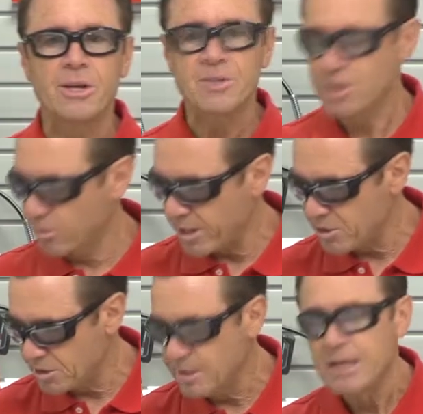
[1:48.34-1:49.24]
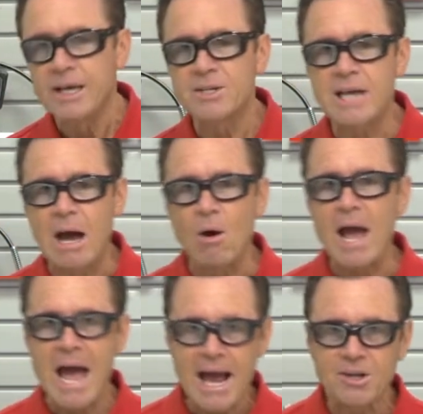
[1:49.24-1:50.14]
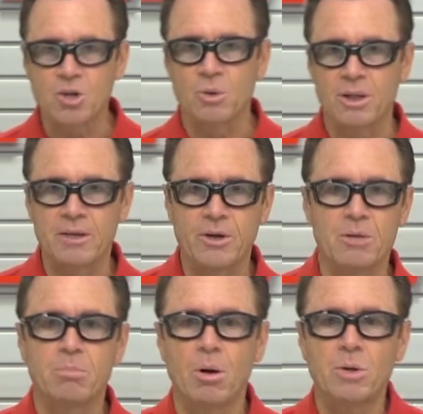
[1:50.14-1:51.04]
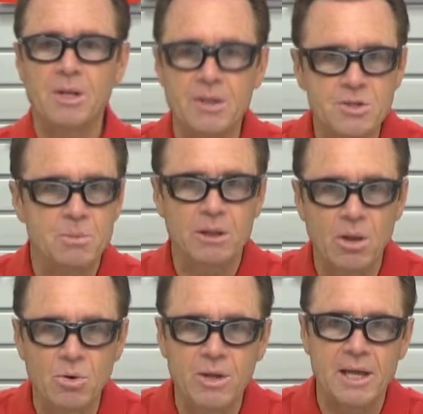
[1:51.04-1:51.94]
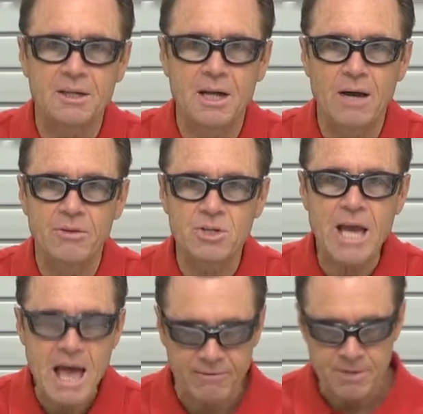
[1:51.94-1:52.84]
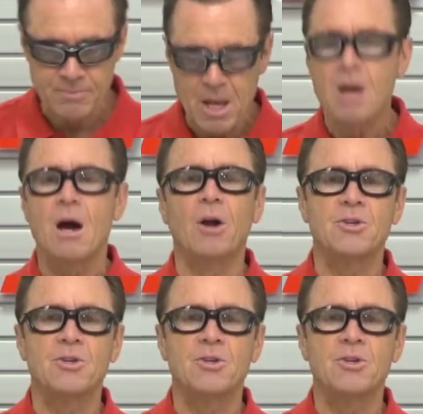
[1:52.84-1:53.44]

consideration is how accurately the component needs to be located on the shaft. Our